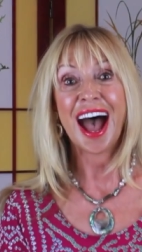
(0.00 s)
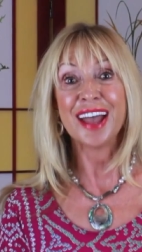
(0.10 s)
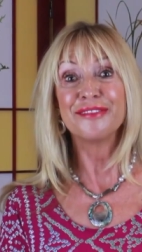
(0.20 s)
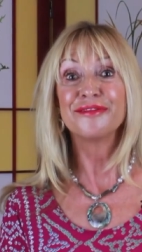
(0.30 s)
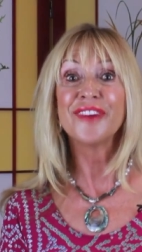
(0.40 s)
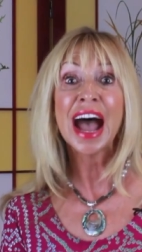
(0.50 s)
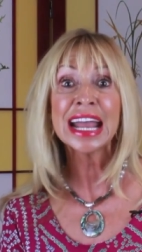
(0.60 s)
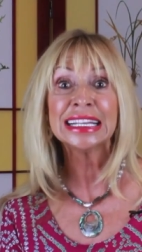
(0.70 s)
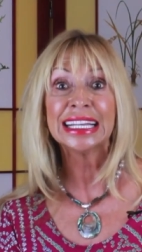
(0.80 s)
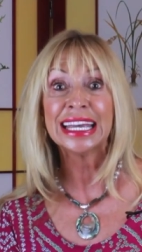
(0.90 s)
I
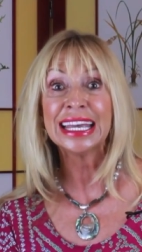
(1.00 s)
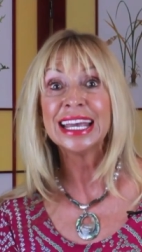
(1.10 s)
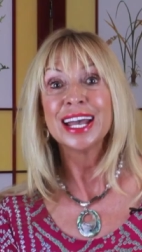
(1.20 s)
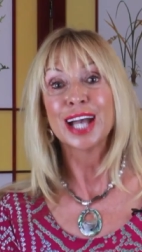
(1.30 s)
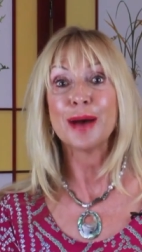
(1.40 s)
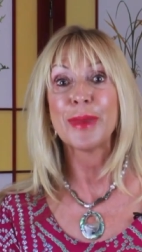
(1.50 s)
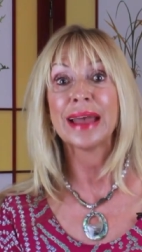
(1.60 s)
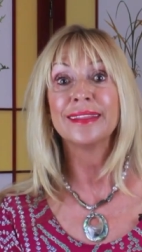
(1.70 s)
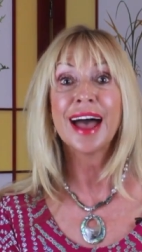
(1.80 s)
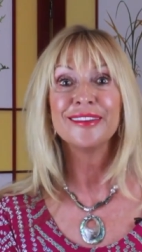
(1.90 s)
finally got
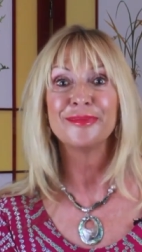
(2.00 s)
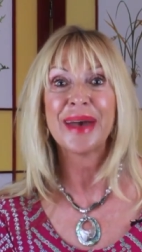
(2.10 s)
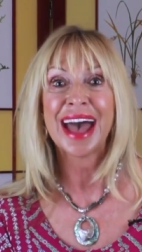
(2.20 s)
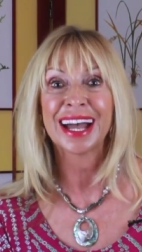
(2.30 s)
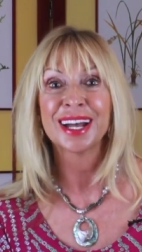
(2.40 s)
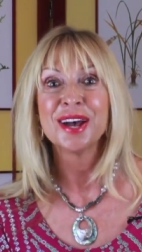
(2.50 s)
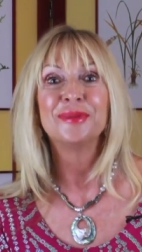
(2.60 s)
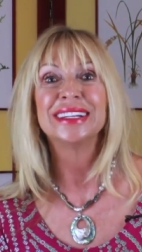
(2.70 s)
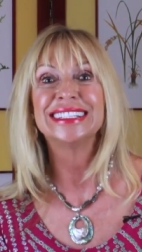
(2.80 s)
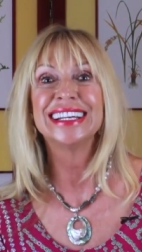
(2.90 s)
my life back
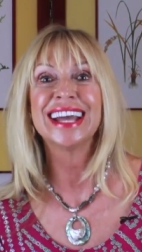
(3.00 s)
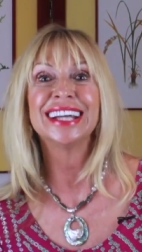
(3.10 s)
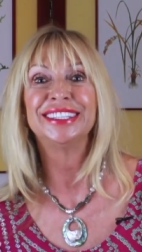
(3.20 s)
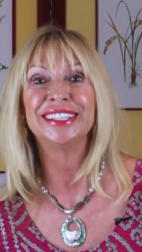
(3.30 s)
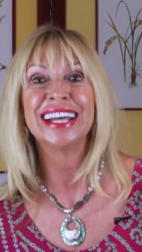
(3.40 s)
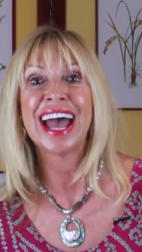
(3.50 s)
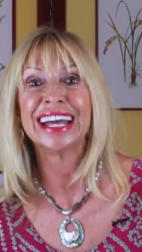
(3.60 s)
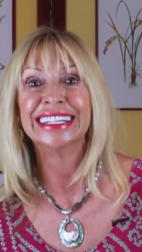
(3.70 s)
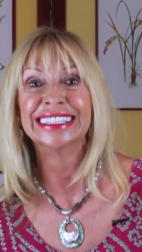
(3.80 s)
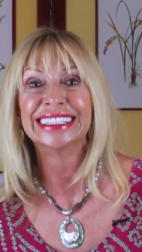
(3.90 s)
with
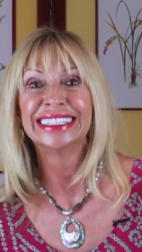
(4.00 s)
DHEA.